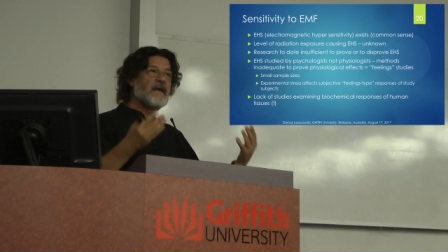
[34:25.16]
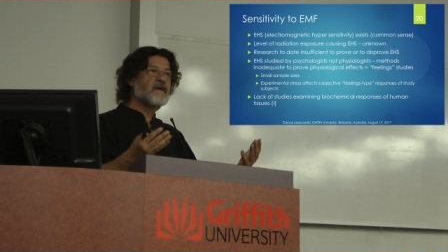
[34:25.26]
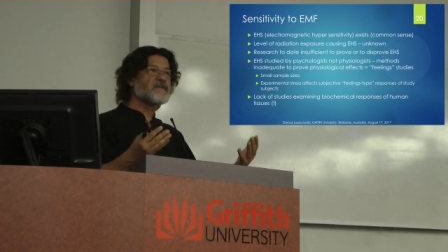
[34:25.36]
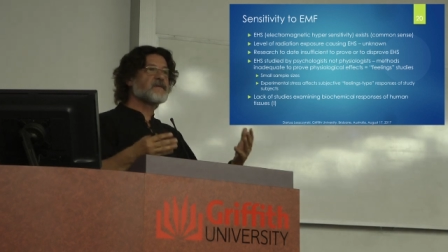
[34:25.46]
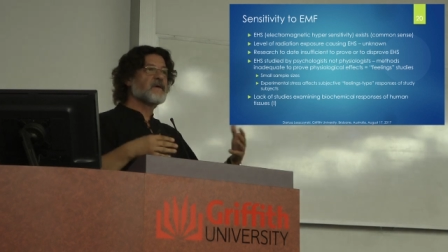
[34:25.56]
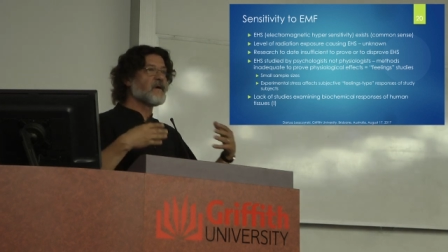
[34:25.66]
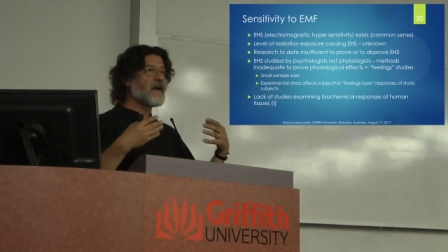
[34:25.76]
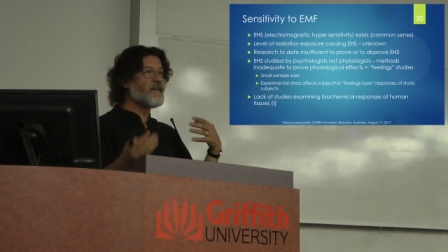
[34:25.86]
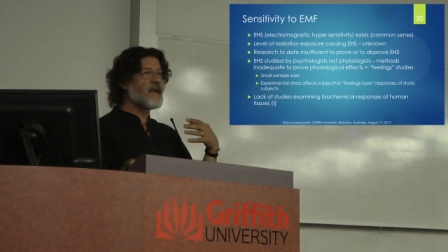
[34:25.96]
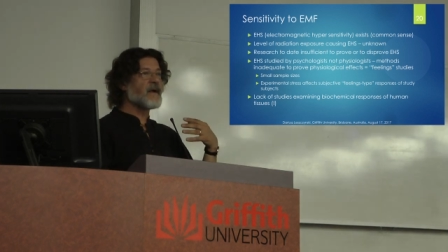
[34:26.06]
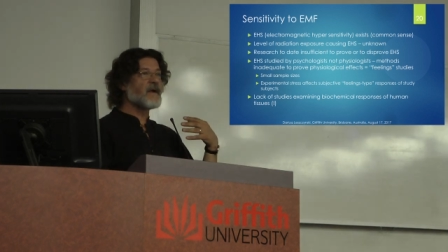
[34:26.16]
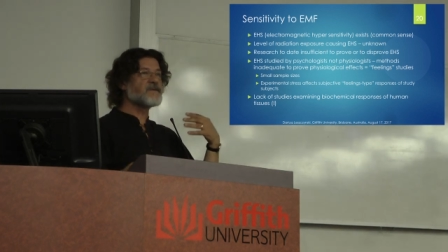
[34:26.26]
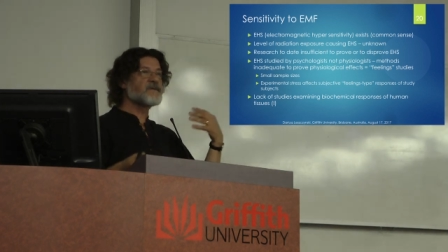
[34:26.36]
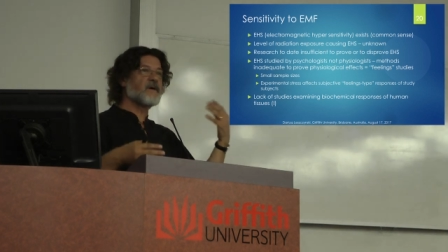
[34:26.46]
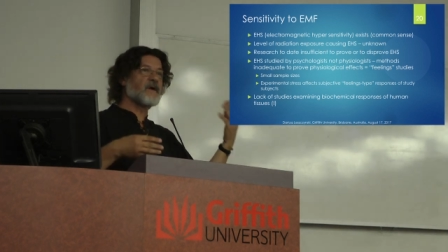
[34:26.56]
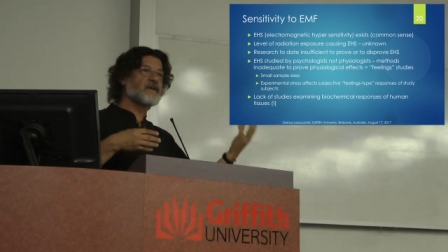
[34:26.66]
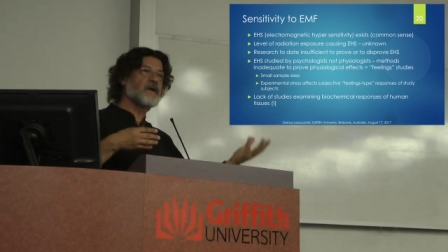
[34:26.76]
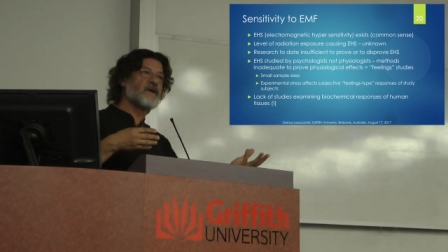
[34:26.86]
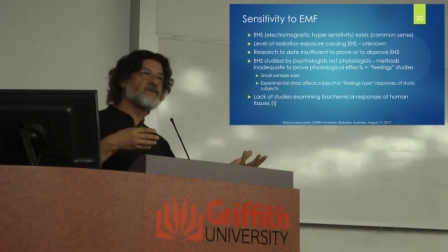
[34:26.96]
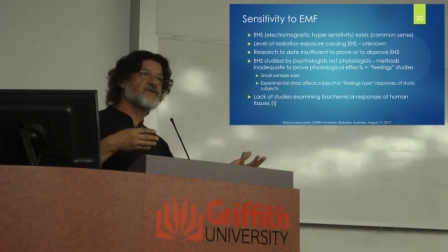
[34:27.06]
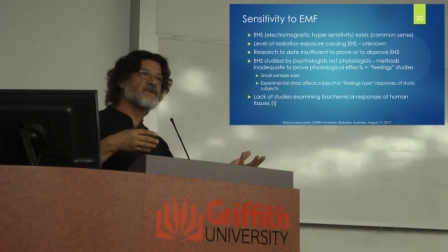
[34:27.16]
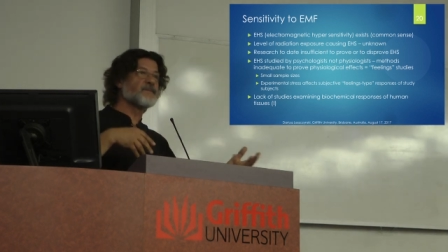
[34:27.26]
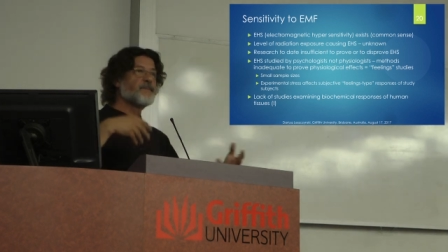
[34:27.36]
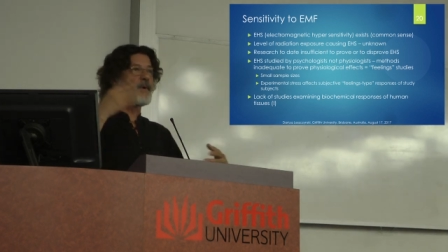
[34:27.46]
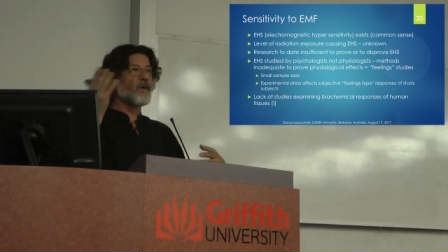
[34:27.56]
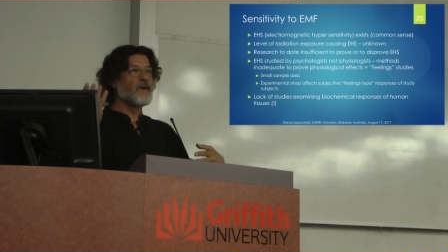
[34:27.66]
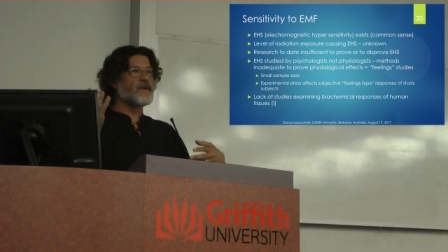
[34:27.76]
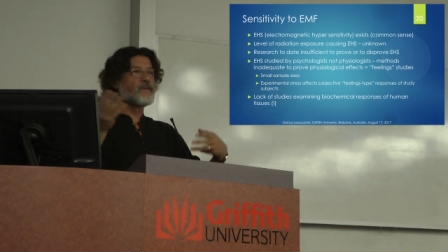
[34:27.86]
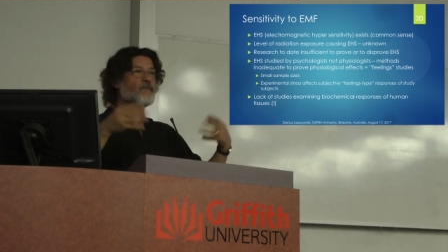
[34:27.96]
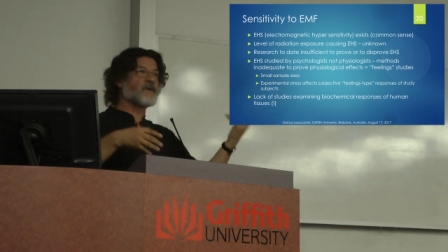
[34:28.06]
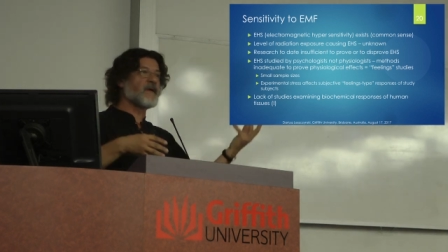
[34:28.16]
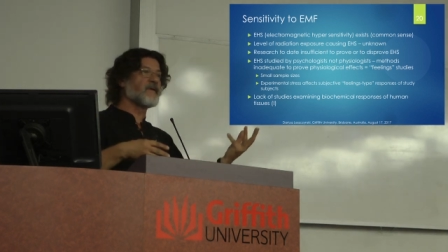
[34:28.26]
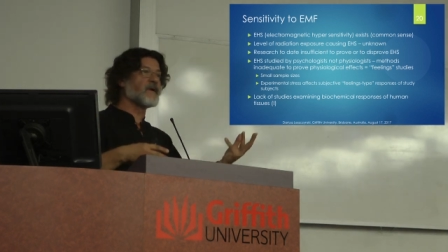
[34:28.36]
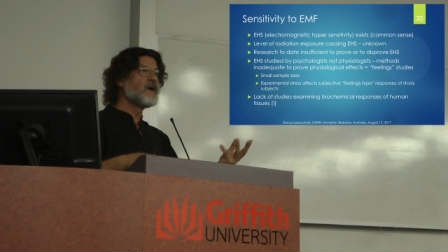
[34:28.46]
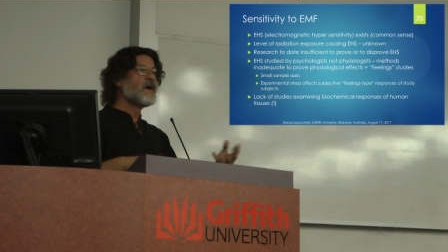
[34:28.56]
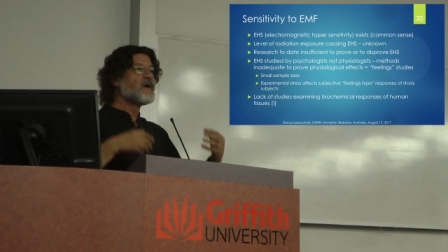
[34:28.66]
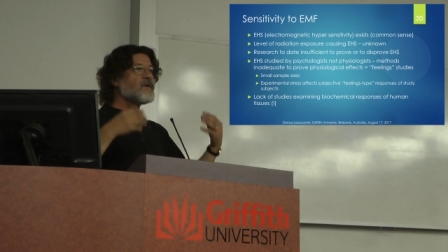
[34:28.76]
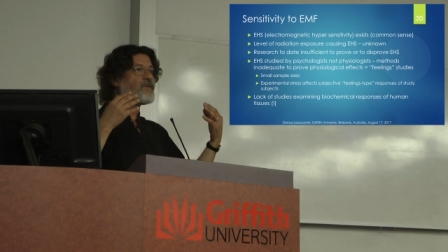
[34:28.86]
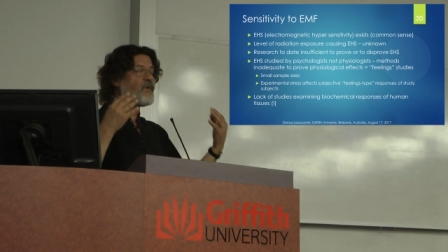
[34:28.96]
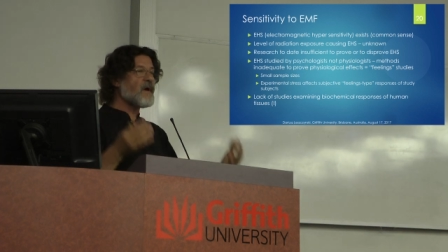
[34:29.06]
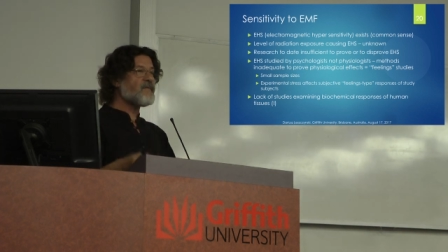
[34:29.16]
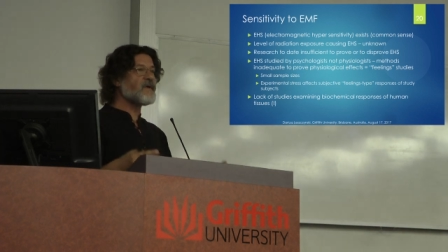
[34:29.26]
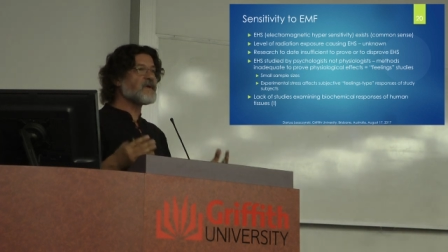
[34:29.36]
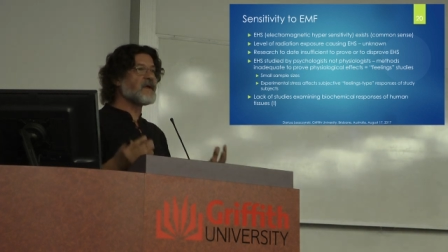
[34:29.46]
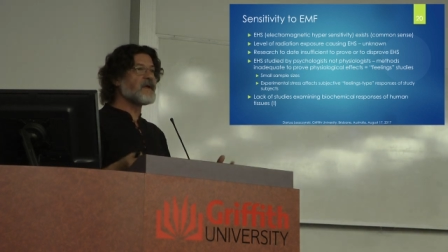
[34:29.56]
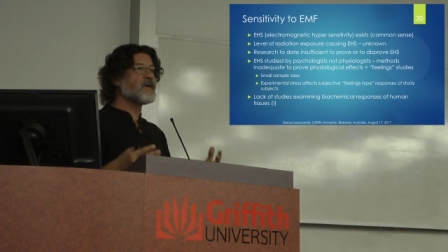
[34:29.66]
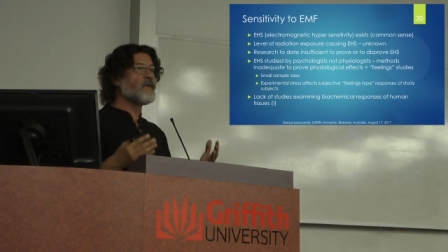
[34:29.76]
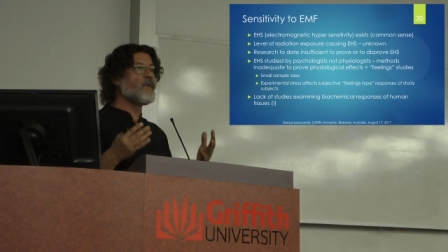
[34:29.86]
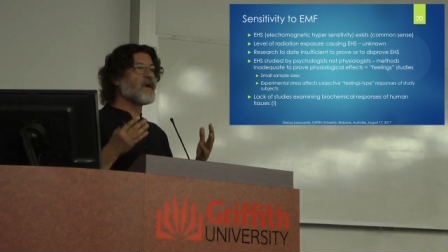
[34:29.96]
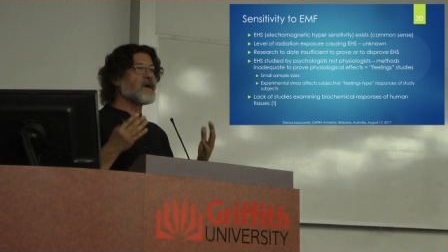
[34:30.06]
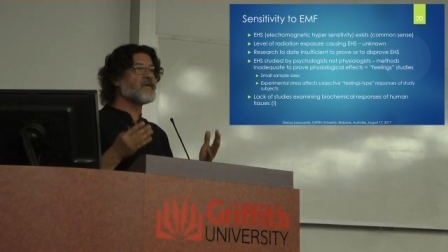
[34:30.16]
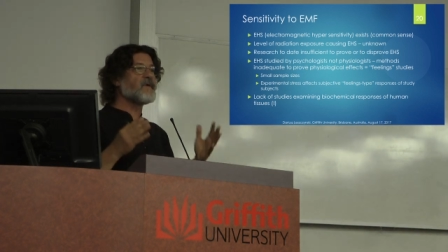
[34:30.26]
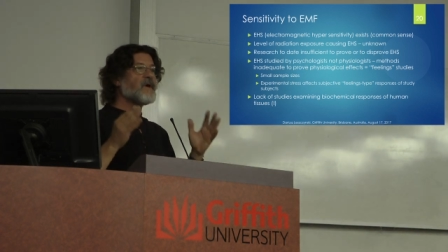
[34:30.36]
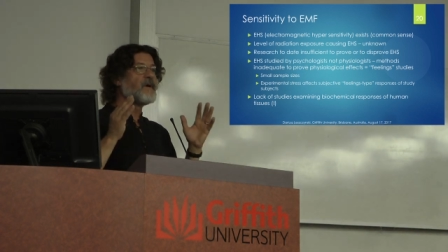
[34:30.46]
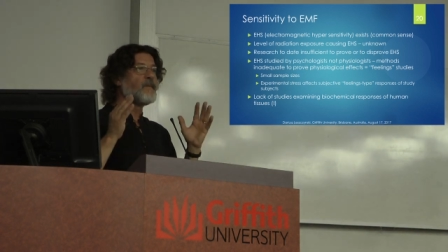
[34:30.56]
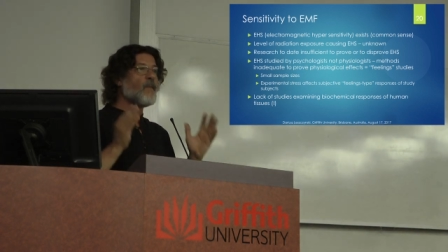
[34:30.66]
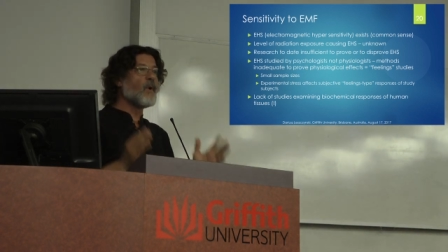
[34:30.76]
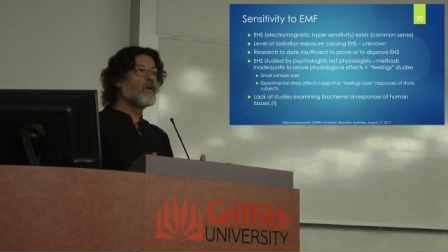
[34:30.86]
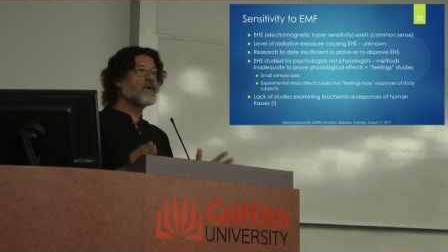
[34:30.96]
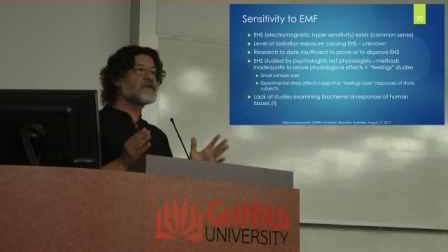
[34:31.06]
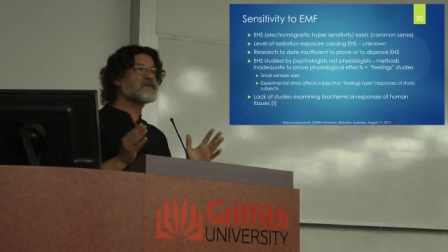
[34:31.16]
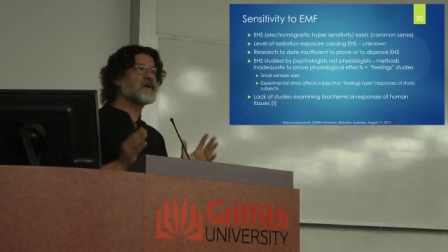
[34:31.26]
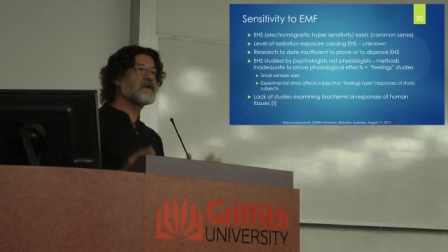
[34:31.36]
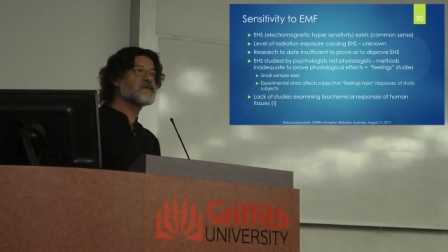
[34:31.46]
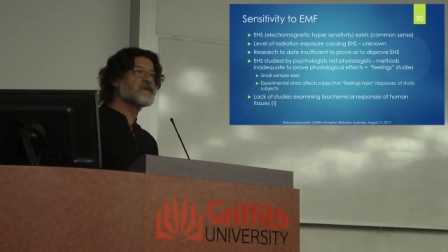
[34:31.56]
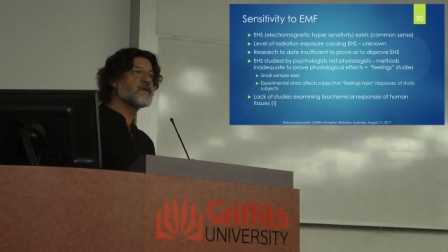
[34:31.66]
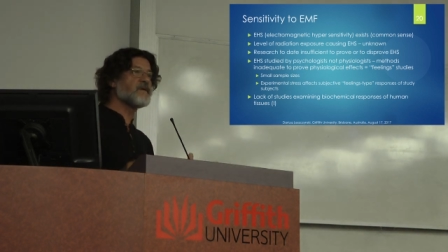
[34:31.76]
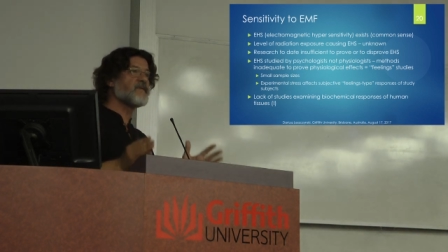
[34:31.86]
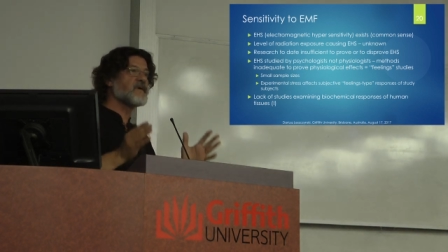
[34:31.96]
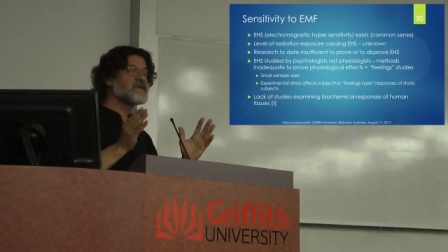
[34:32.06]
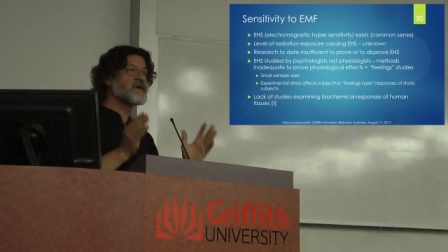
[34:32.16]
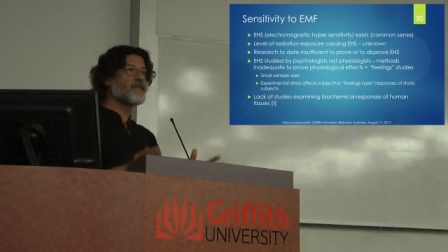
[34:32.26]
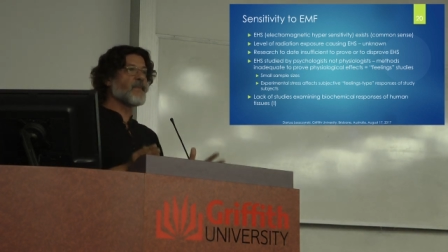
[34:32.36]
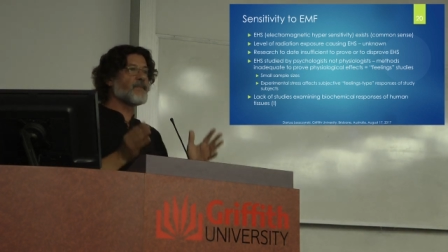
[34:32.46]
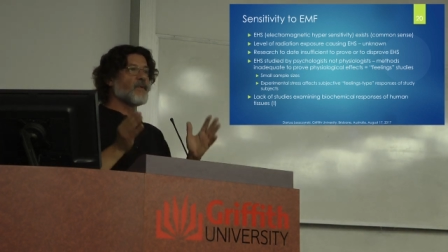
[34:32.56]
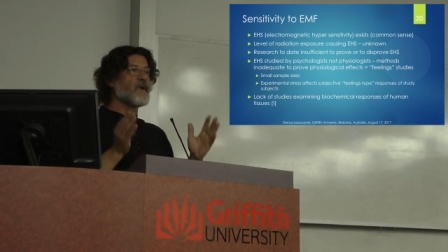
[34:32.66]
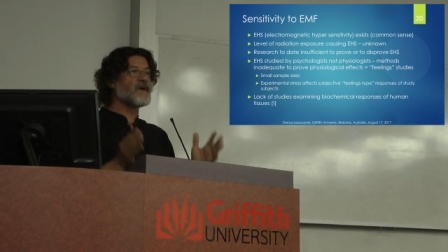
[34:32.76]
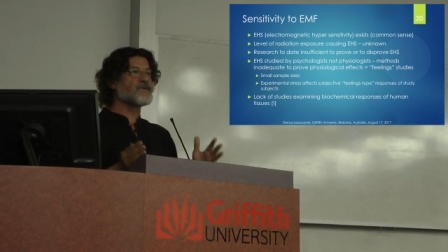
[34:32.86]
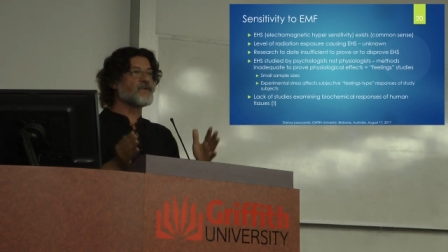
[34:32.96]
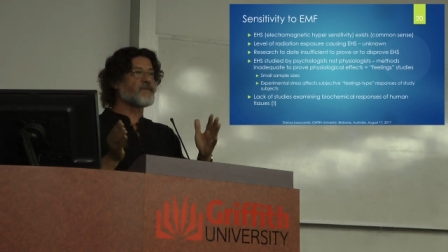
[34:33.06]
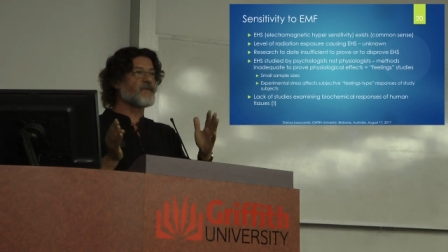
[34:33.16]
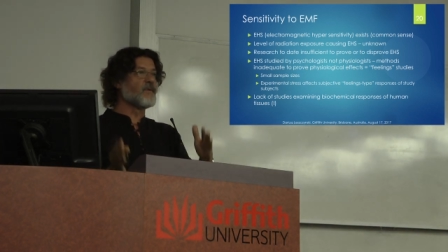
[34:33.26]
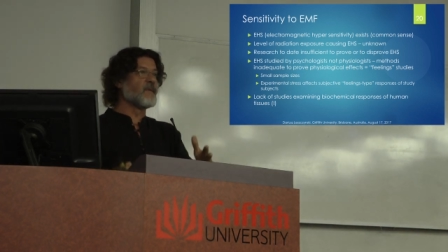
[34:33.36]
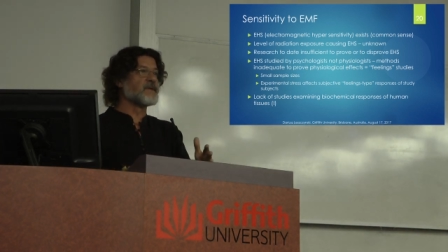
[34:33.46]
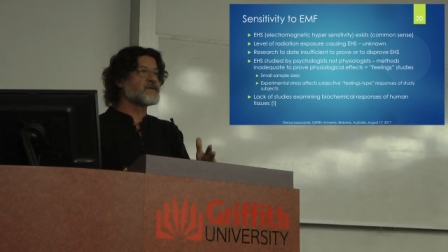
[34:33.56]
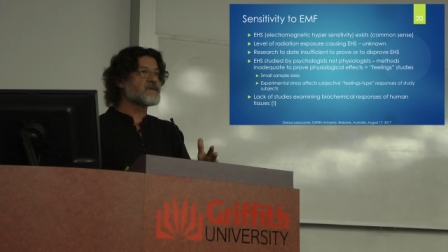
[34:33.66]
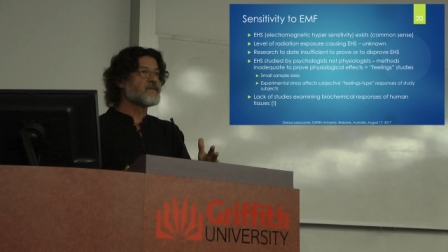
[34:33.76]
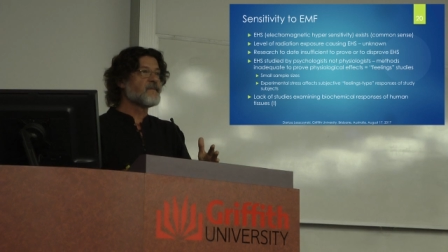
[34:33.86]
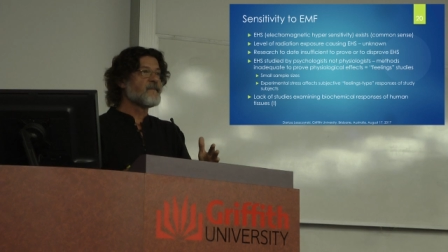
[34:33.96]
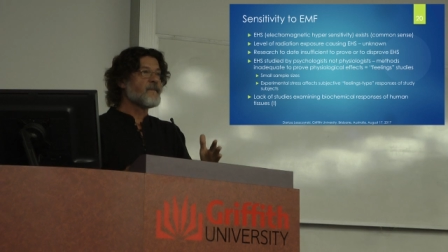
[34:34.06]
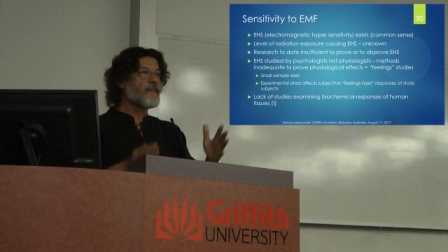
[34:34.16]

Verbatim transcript: is chemicals, radiation, pollen, whatever. To everything, we have more sensitive subpopulation of humans.